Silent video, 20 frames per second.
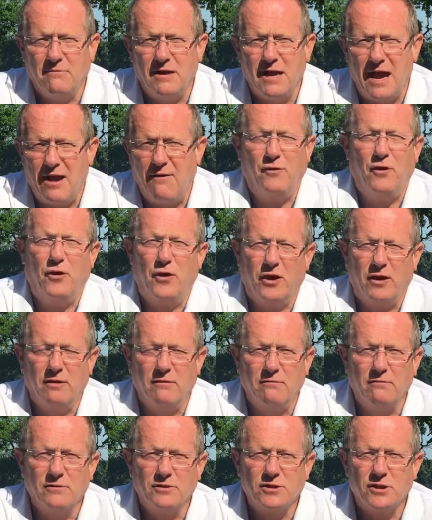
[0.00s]
everything?
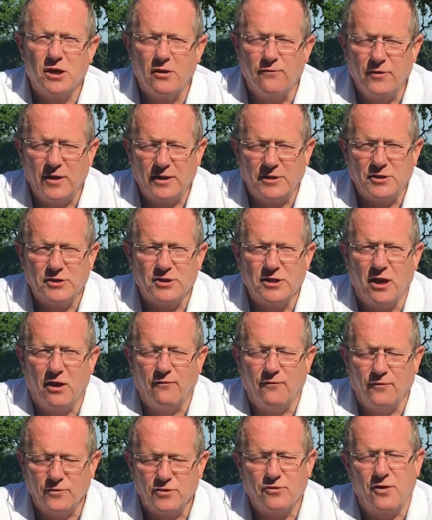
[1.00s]
So if you had to start
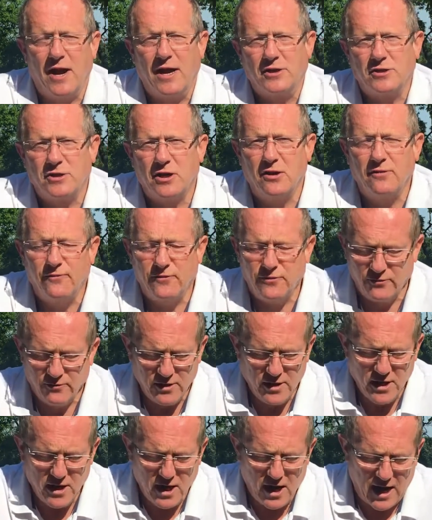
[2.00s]
from scratch. So if
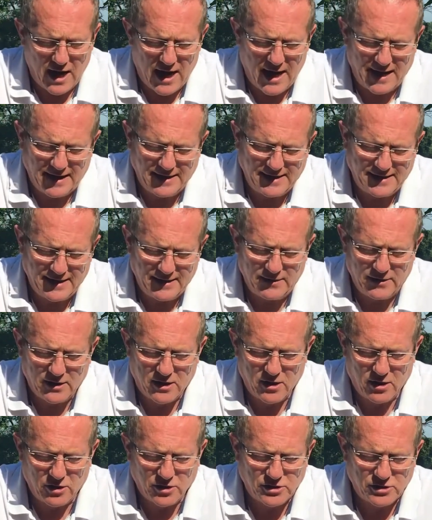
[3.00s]
I added in the
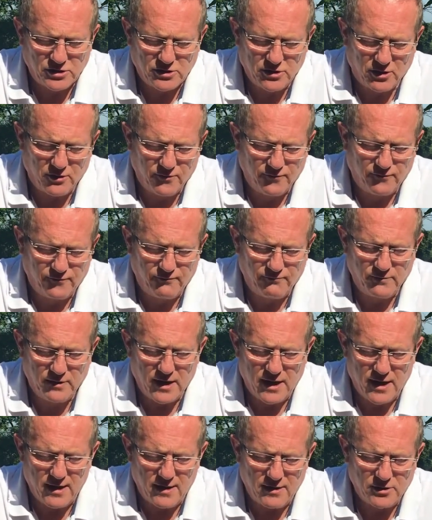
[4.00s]
cost of
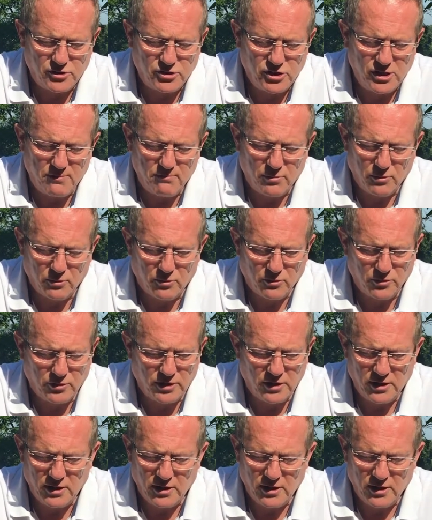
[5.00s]
chipboard,